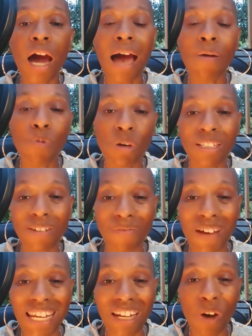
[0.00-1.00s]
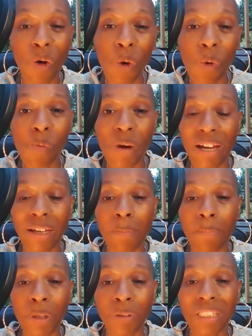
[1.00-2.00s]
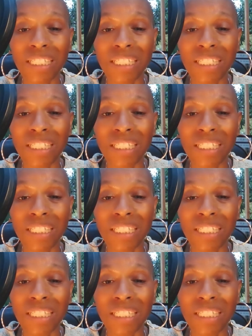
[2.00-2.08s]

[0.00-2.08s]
I want to find a home where I can build a